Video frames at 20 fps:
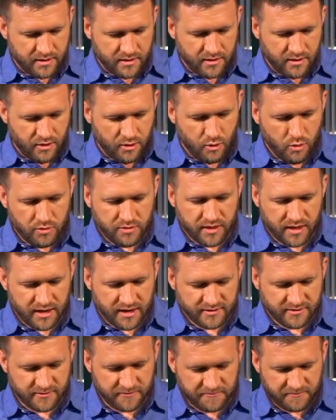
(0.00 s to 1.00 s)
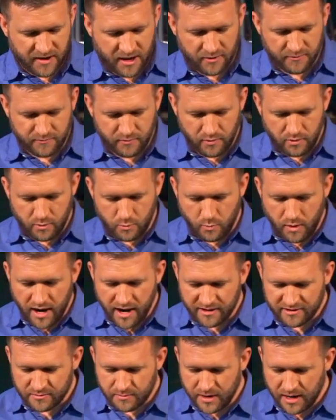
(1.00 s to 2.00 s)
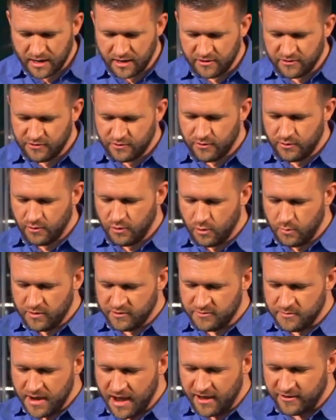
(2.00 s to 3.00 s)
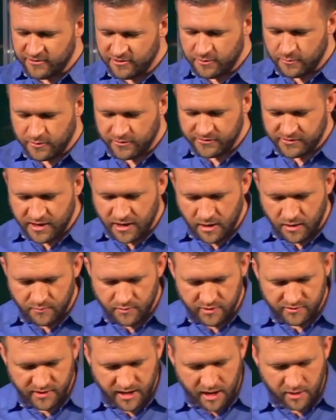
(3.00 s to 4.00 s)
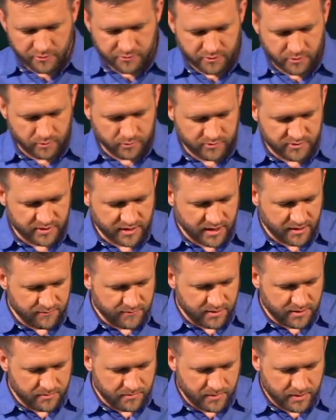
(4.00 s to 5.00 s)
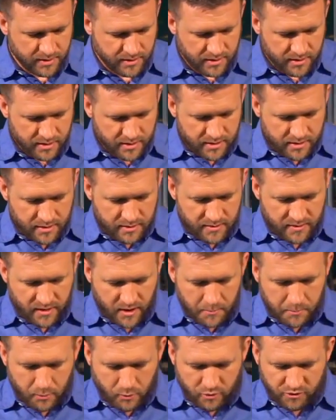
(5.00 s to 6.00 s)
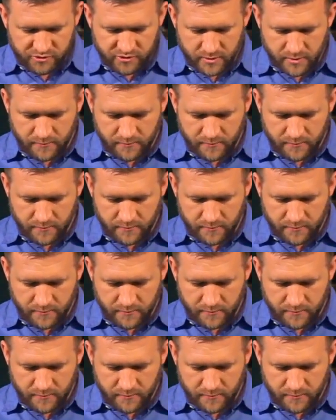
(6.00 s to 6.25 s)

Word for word: Who then is the faithful and wise manager whom his master will set over his household to give them their portion of